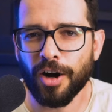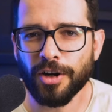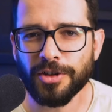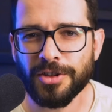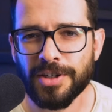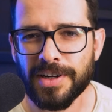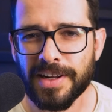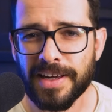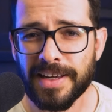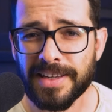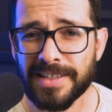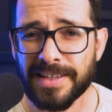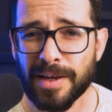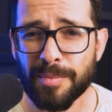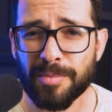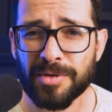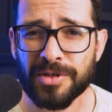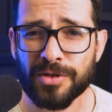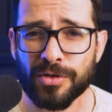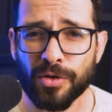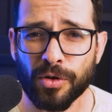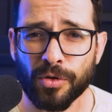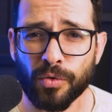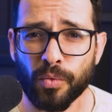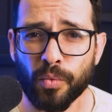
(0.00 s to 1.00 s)
On today's
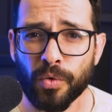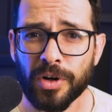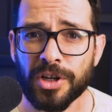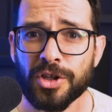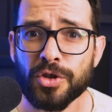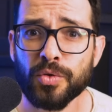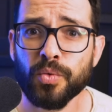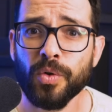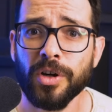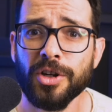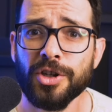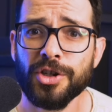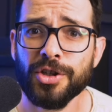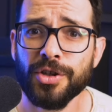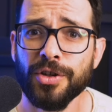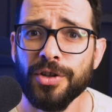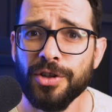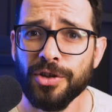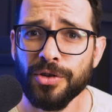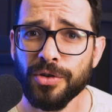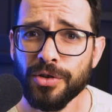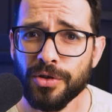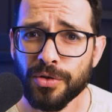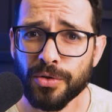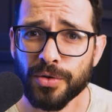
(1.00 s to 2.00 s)
episode, which one
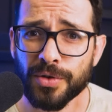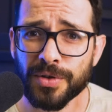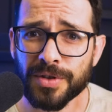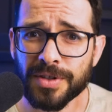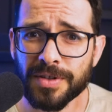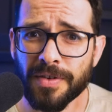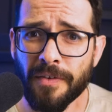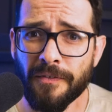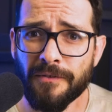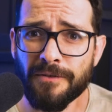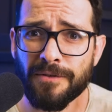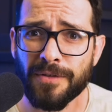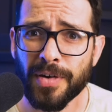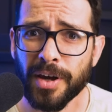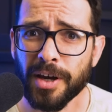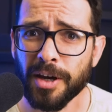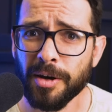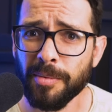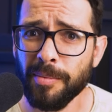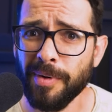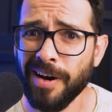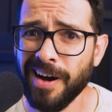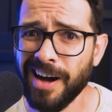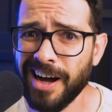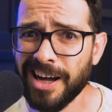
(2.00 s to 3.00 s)
should you use?
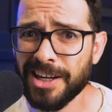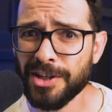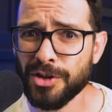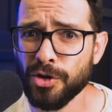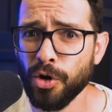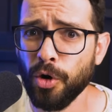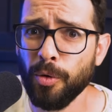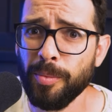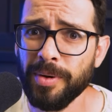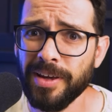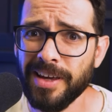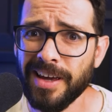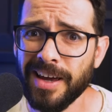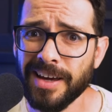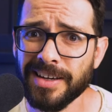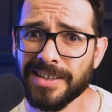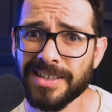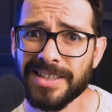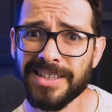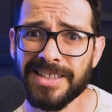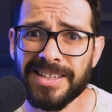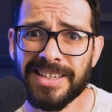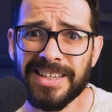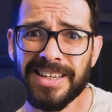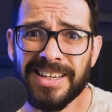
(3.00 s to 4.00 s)
Figma, Adobe
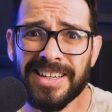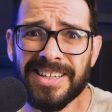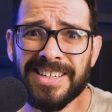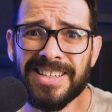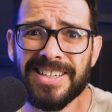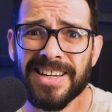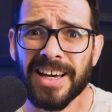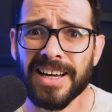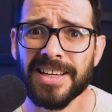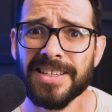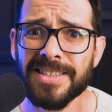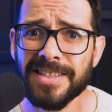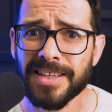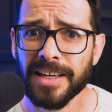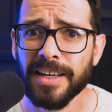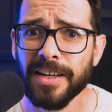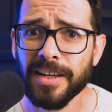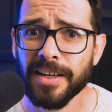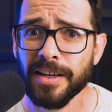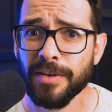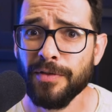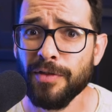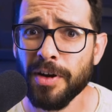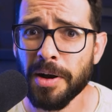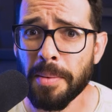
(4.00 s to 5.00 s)
X D, does it
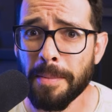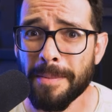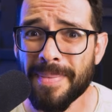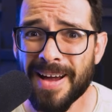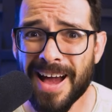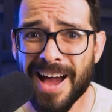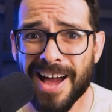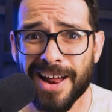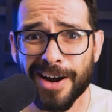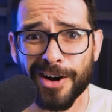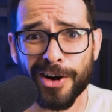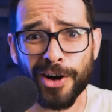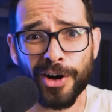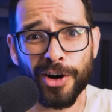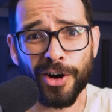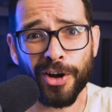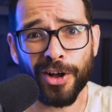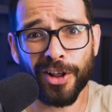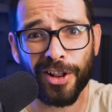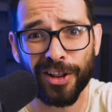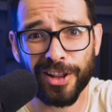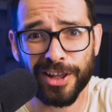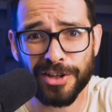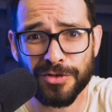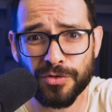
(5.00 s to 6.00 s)
even matter?
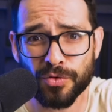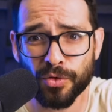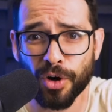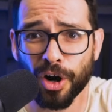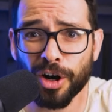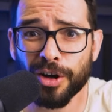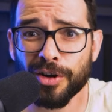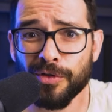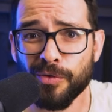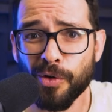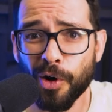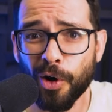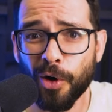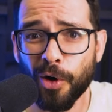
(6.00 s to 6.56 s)
Let's rock and